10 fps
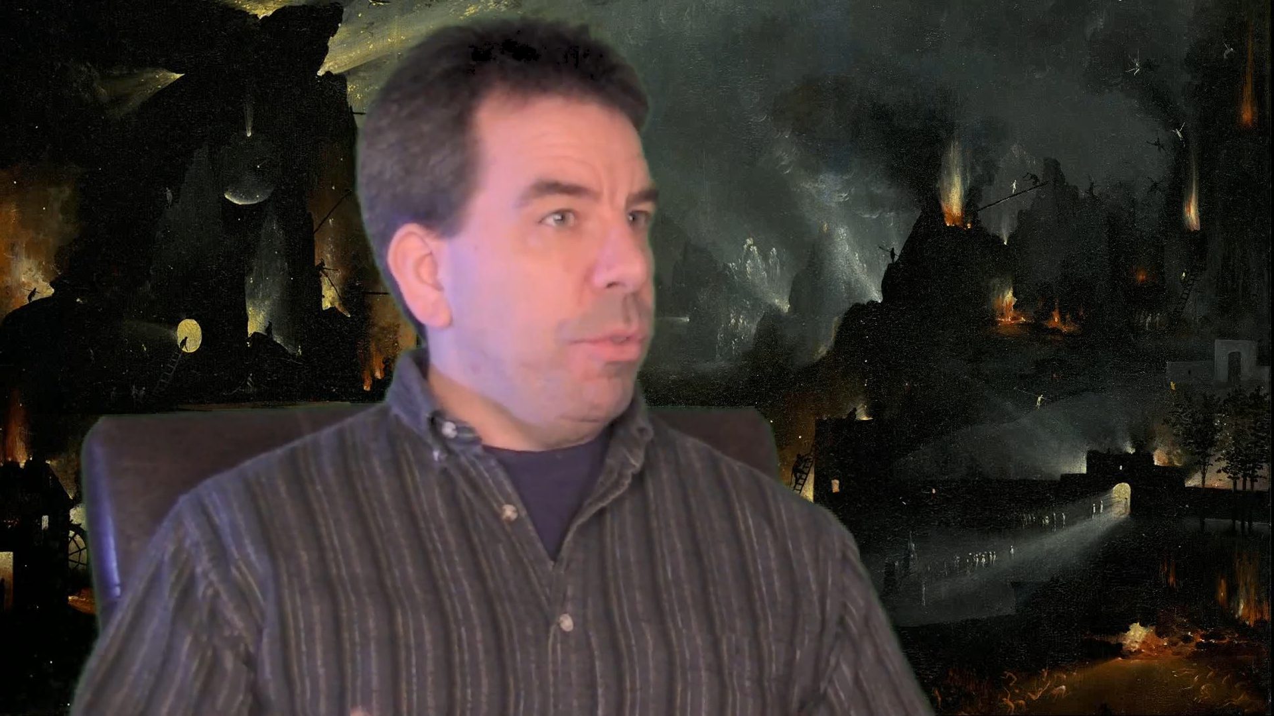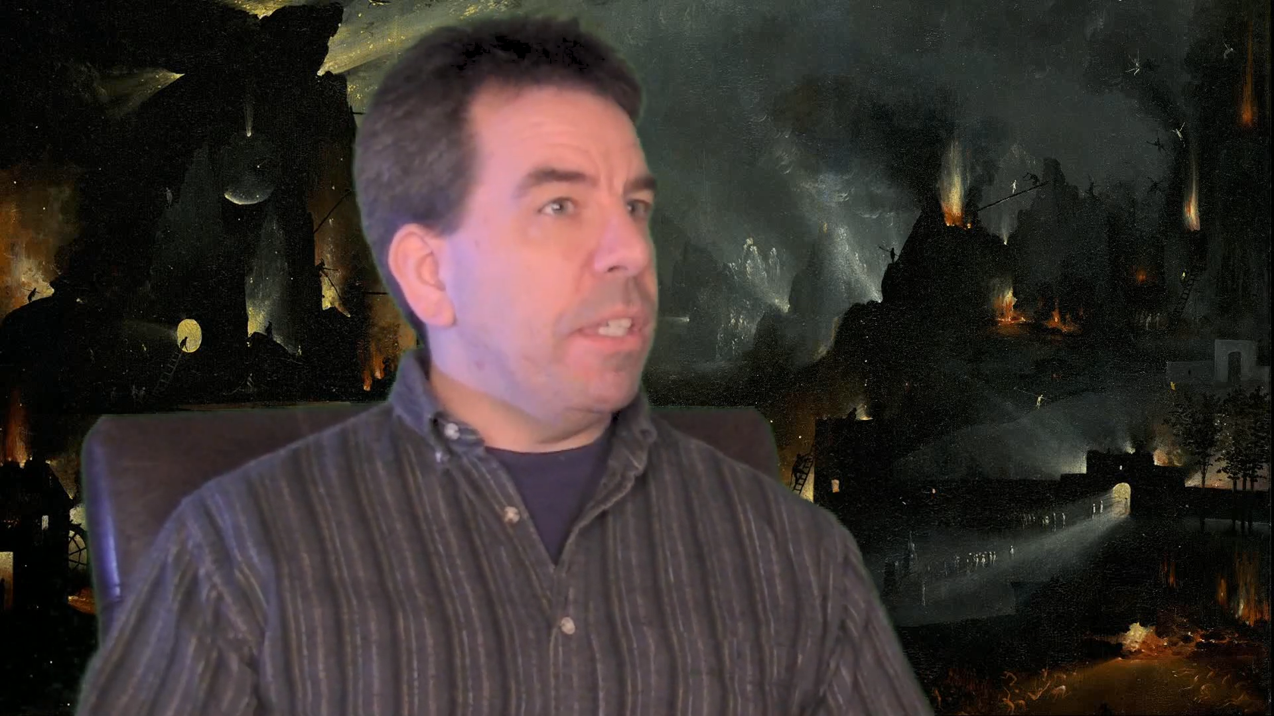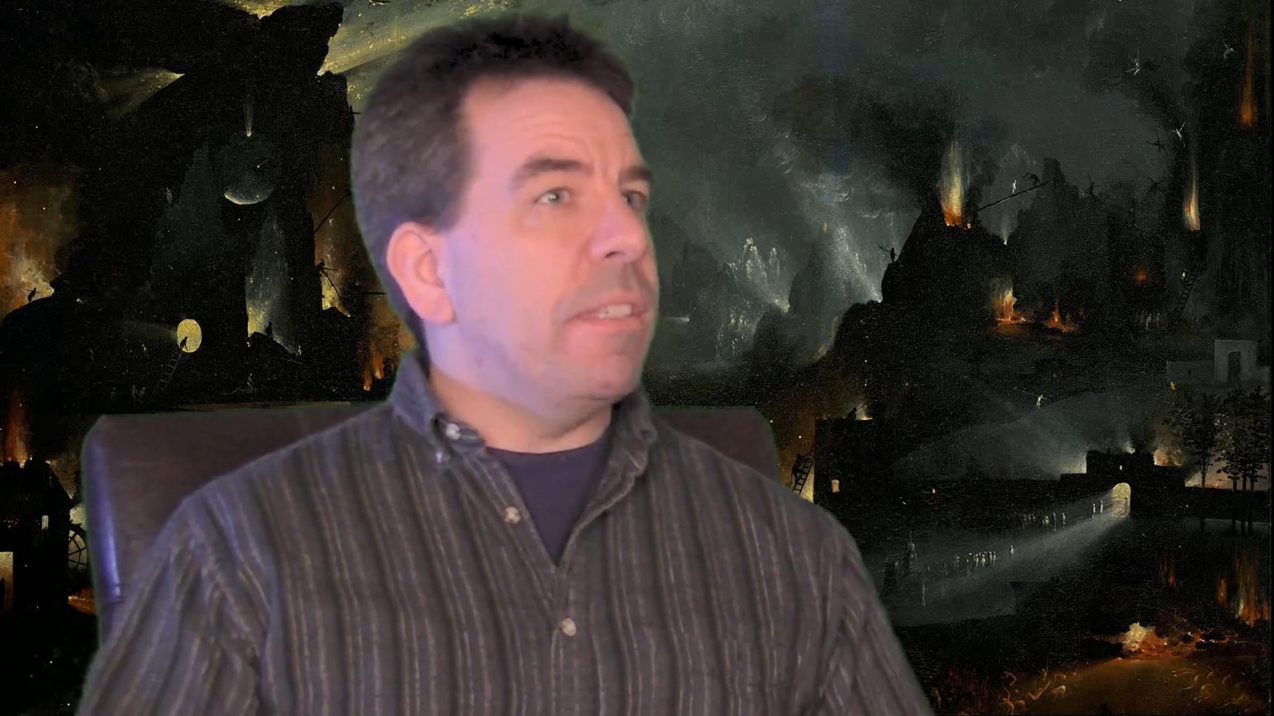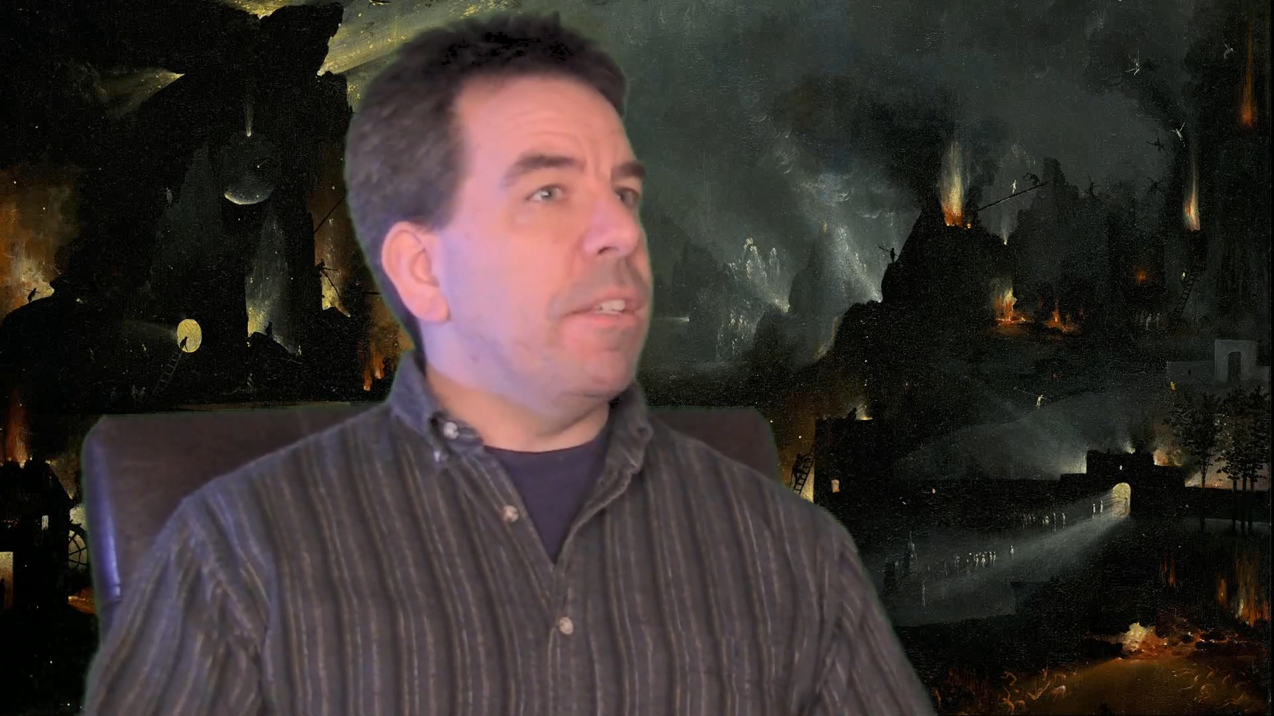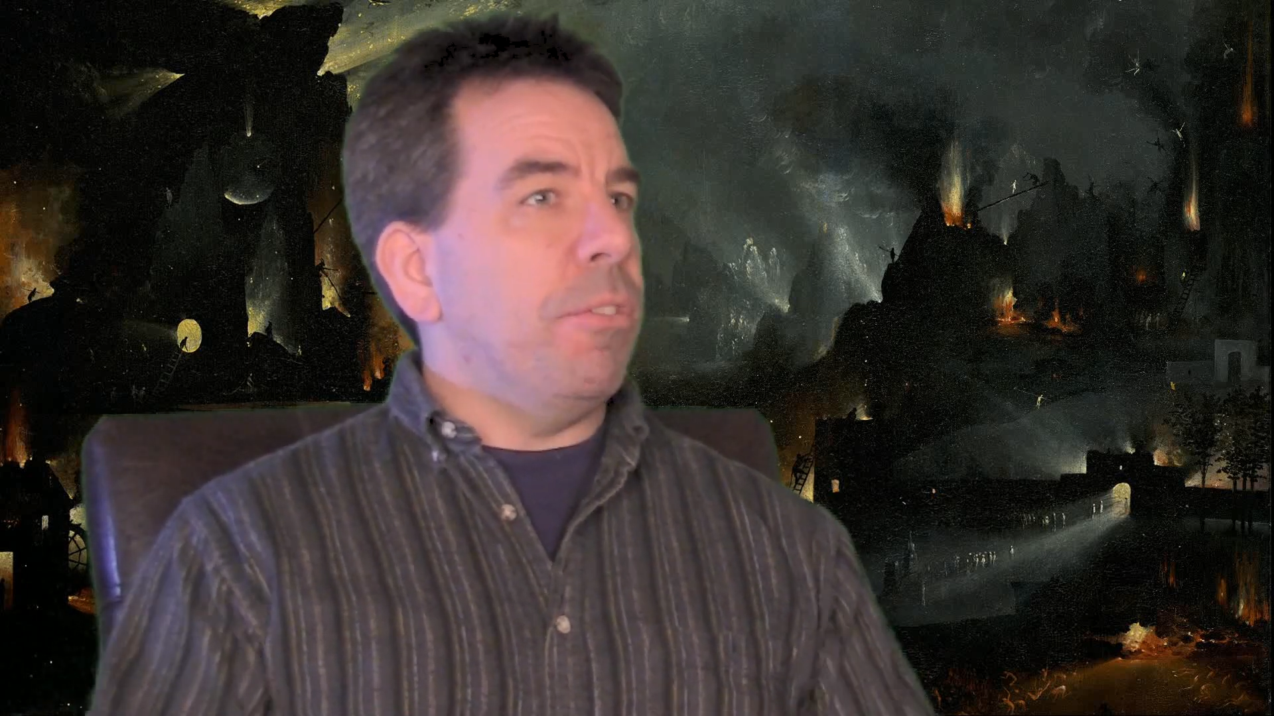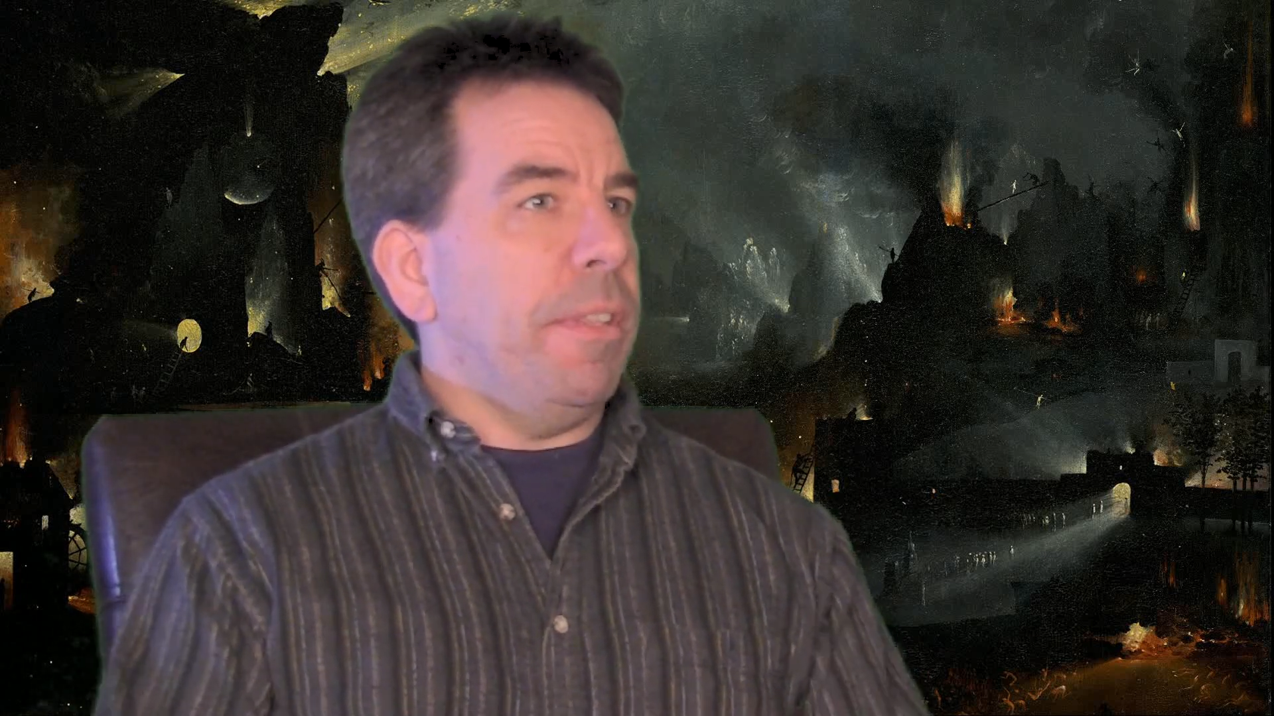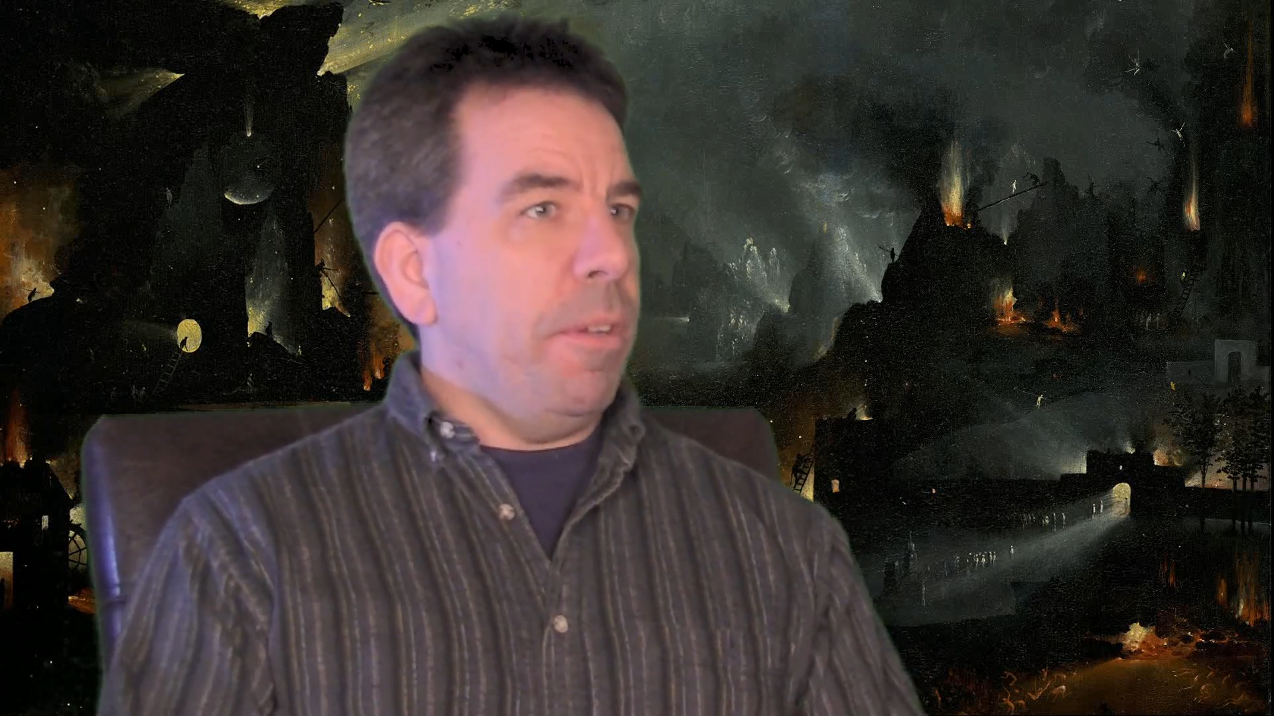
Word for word: consider it